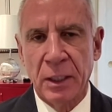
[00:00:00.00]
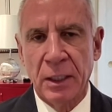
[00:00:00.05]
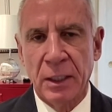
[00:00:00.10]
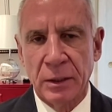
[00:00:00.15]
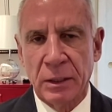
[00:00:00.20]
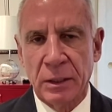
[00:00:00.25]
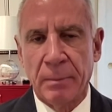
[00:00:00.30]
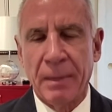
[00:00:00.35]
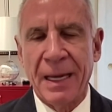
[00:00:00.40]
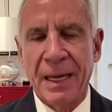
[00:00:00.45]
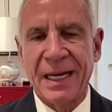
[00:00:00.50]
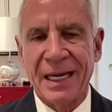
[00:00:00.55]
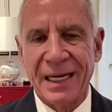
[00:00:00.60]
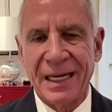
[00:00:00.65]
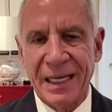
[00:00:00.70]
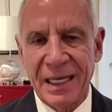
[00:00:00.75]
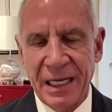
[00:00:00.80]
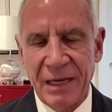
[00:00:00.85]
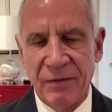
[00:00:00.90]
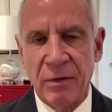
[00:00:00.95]
to make it
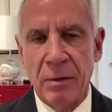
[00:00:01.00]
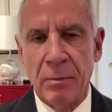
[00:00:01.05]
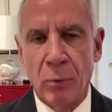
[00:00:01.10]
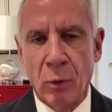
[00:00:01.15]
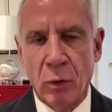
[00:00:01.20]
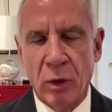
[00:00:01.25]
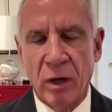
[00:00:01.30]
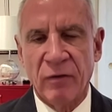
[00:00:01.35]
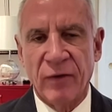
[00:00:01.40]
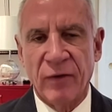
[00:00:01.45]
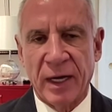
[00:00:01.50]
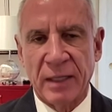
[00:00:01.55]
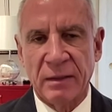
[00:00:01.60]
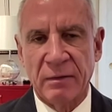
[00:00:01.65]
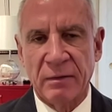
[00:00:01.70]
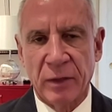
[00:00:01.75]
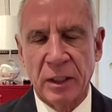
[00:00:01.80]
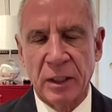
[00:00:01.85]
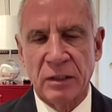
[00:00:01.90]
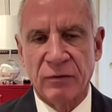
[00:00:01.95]
even more effective
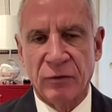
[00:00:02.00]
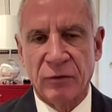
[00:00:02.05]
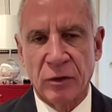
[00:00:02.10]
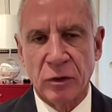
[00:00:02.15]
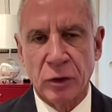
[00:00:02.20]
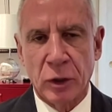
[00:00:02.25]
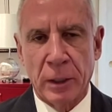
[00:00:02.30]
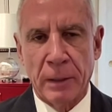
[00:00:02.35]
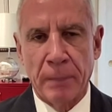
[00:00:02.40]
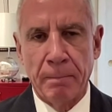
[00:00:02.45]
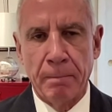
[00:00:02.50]
in his first term.